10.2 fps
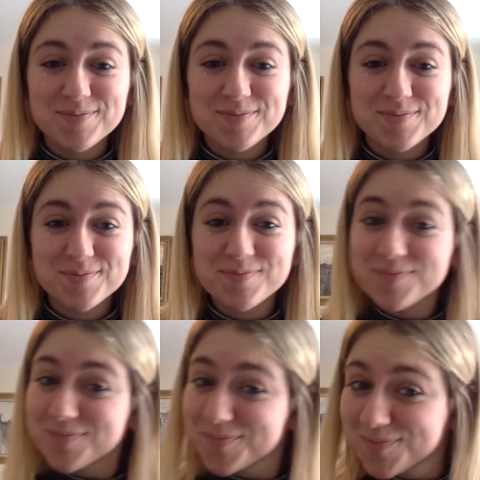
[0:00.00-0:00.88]

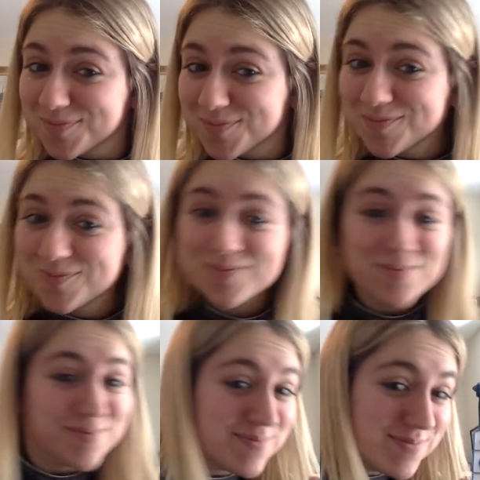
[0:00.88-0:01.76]

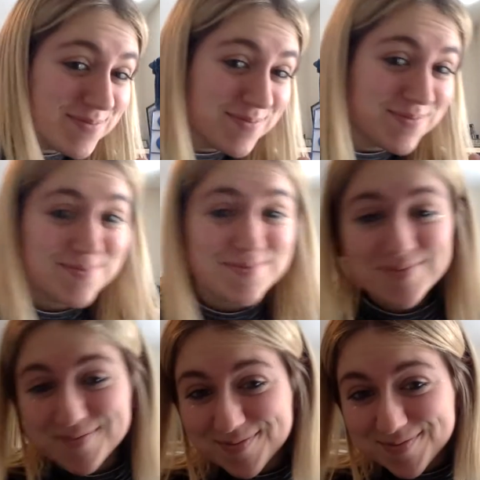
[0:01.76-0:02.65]

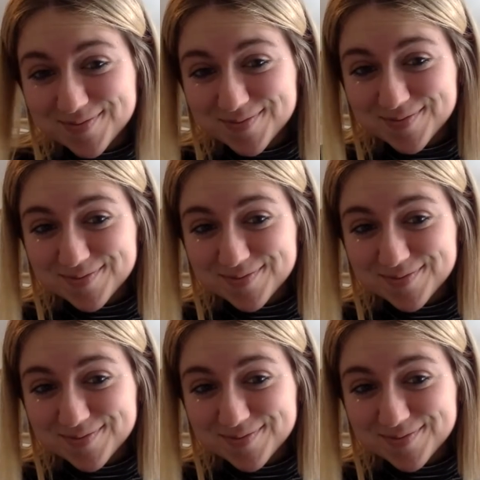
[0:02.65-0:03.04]
No one is speaking in this clip.